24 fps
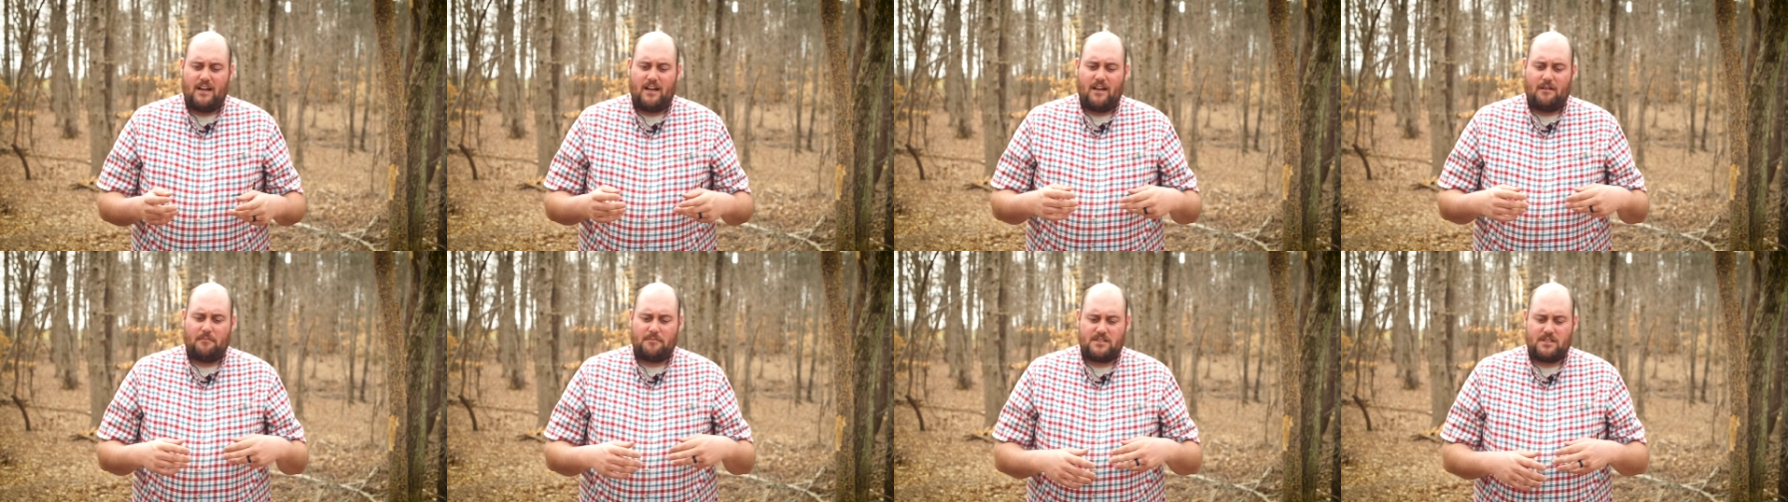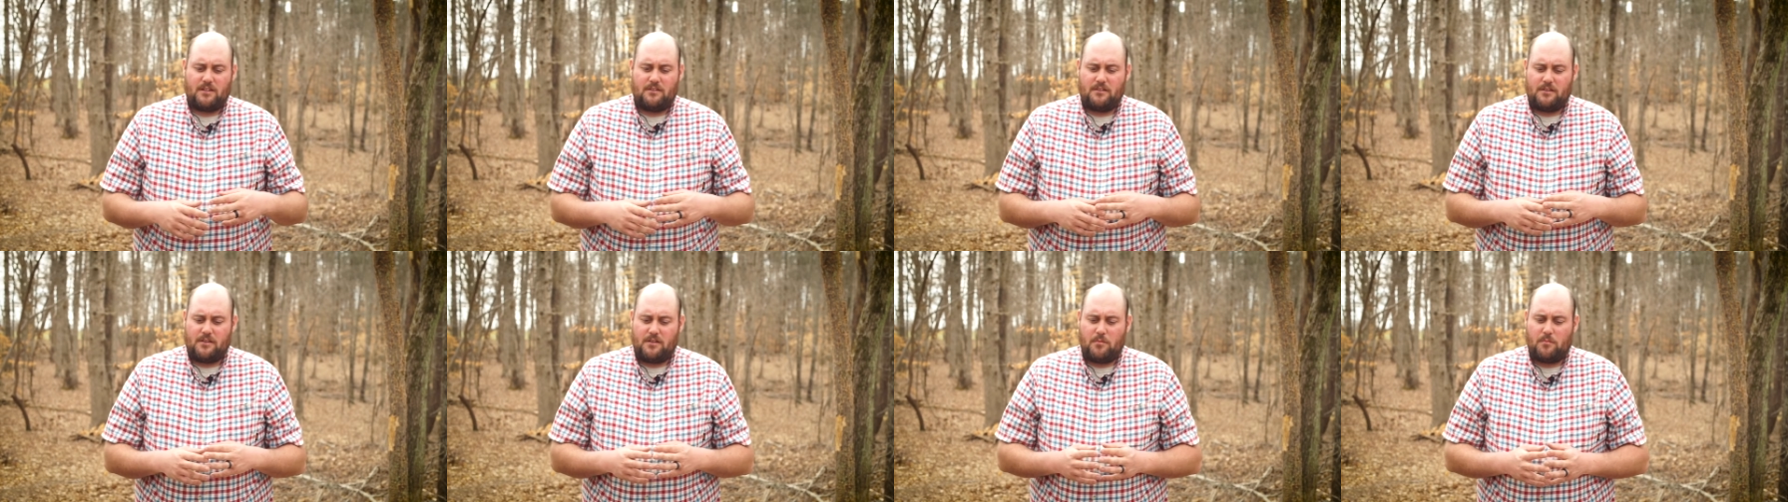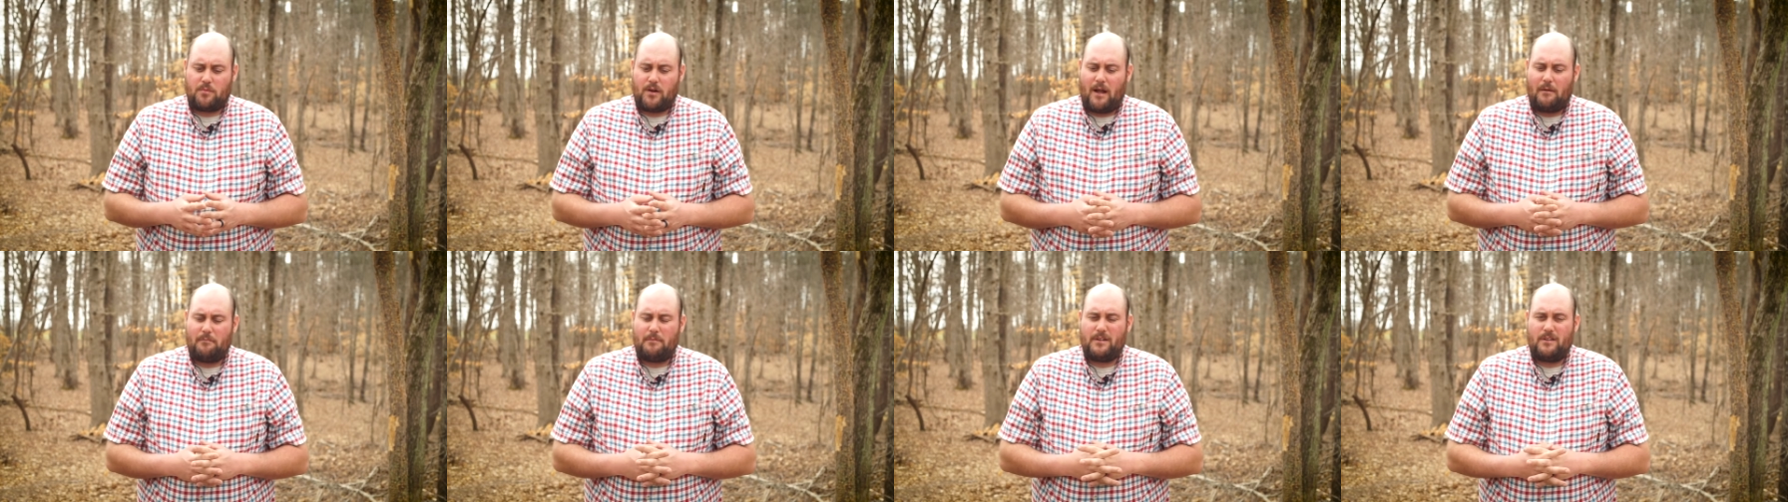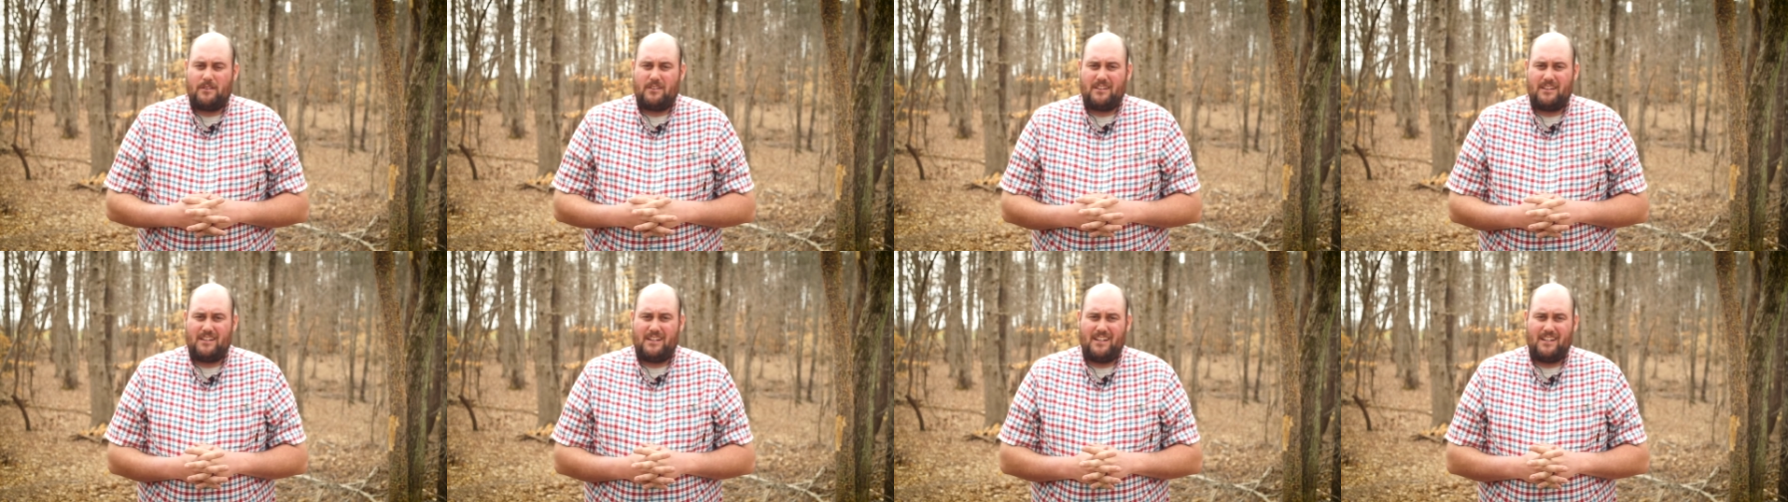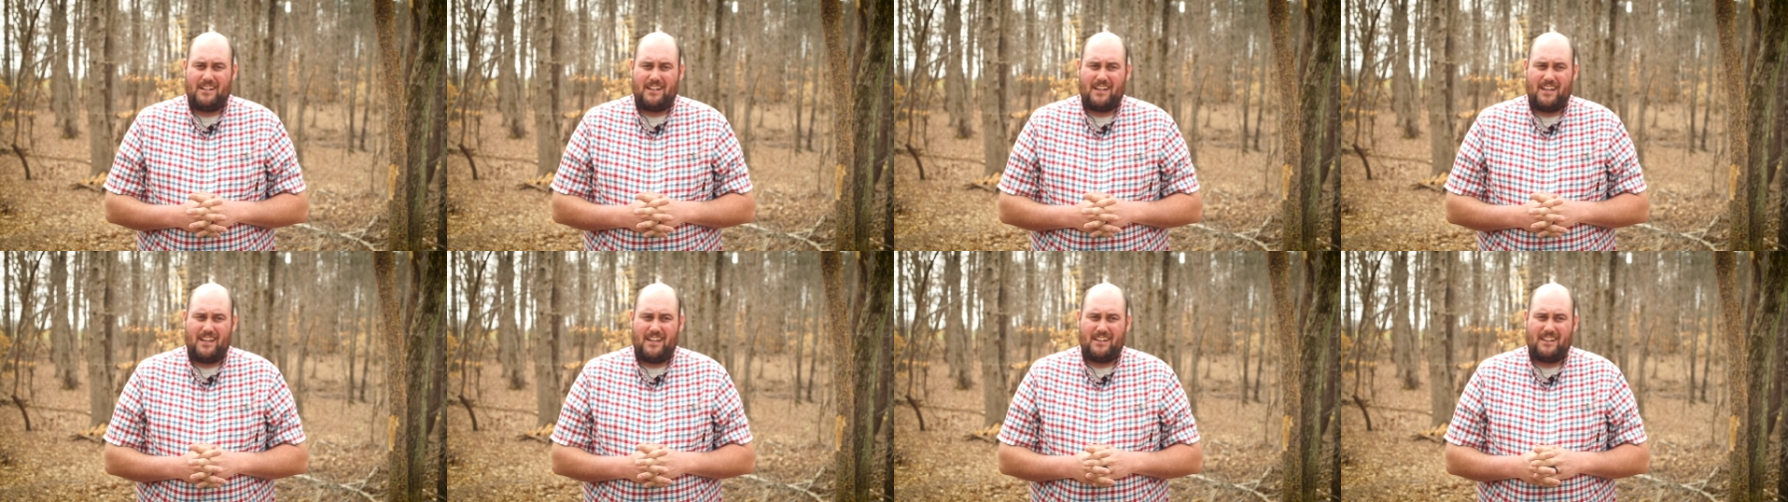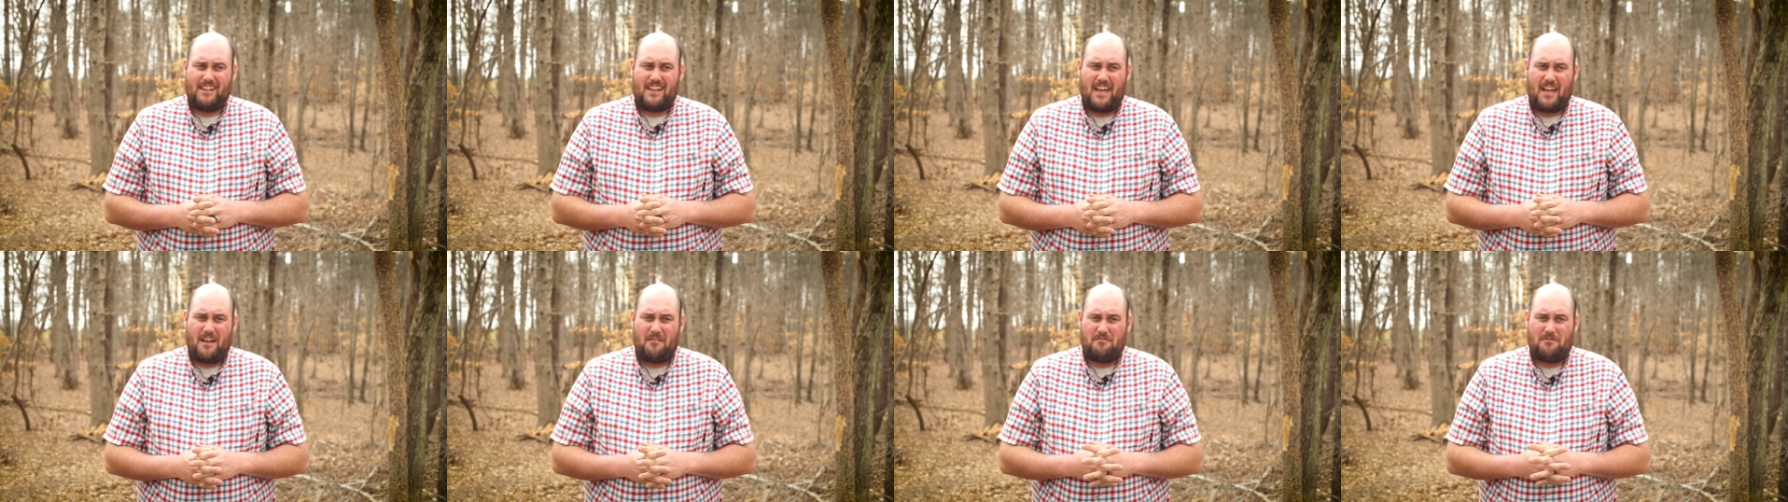so that you'll probably only need a heat
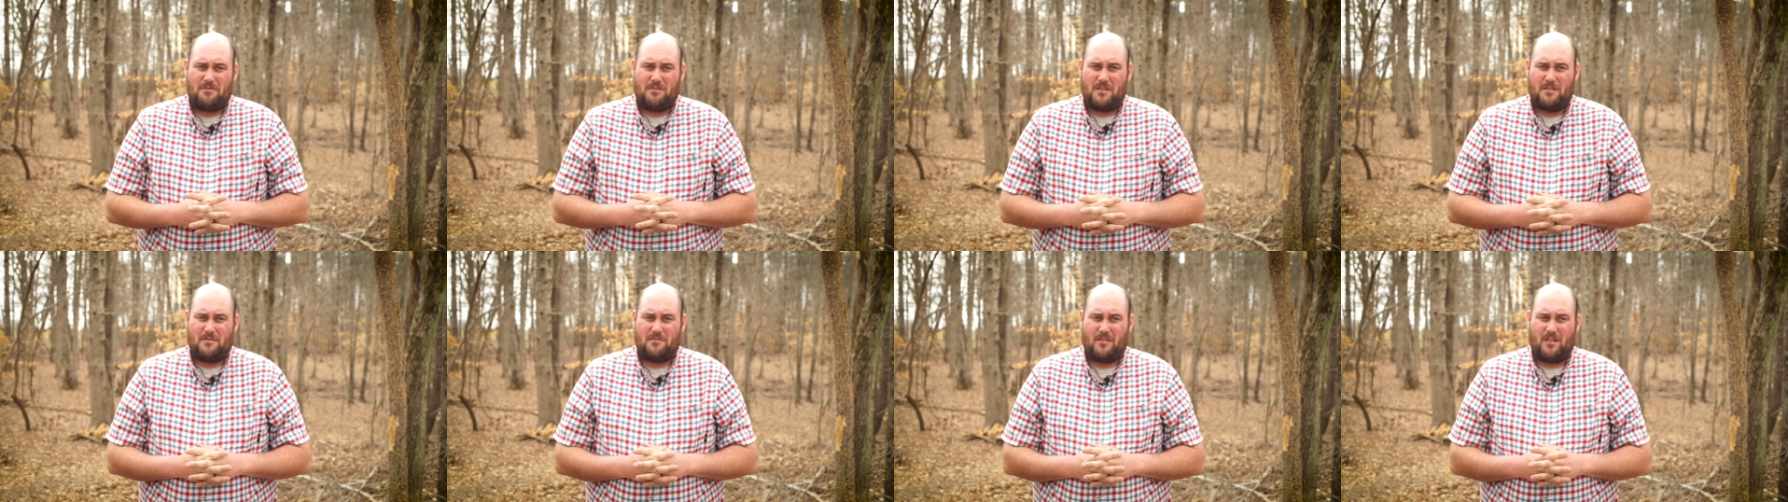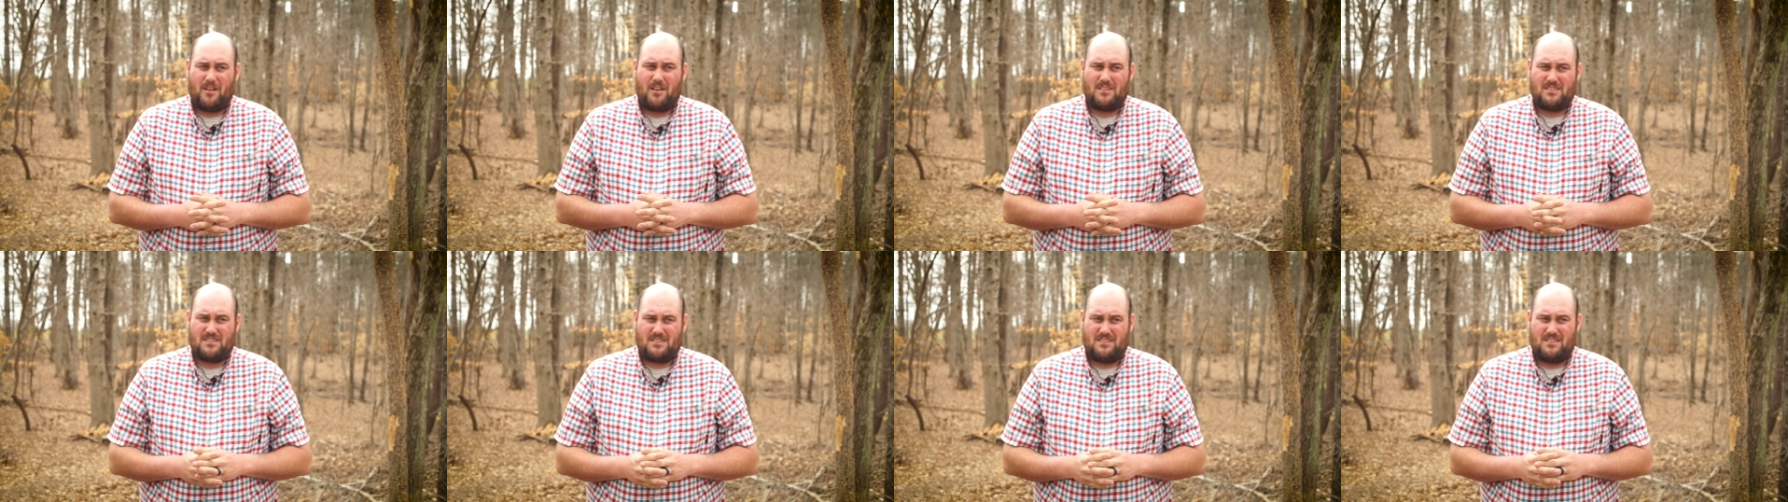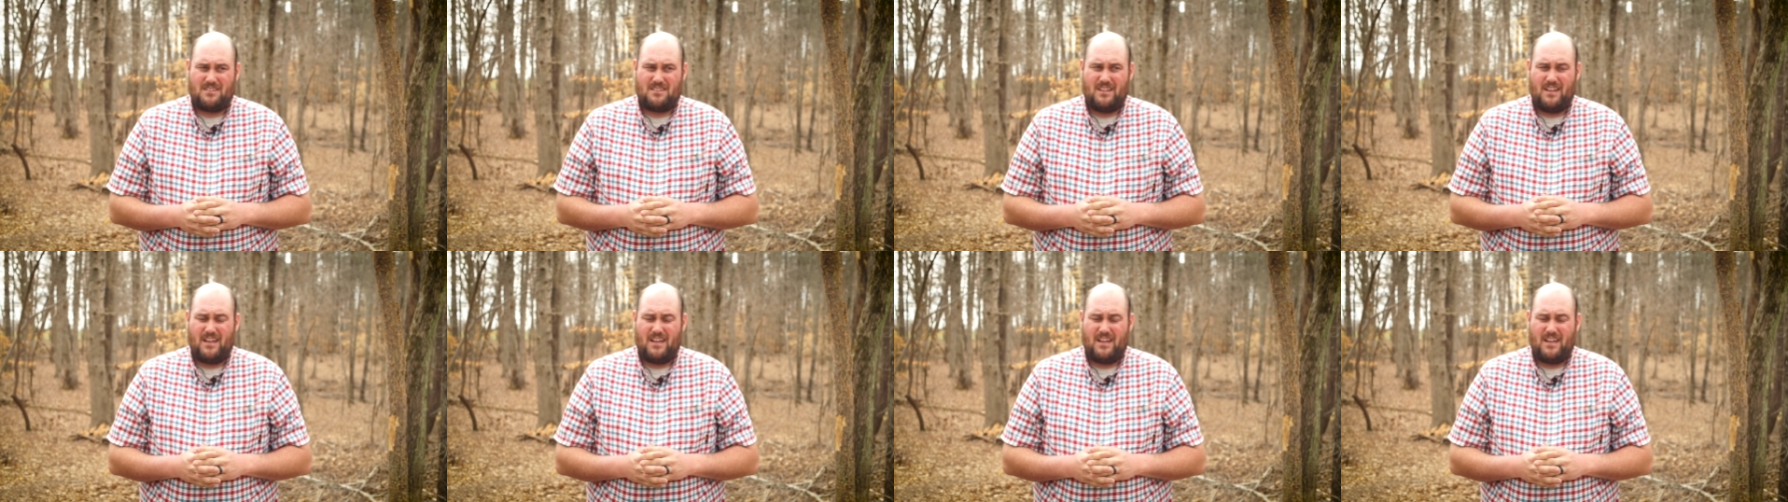lamp for the first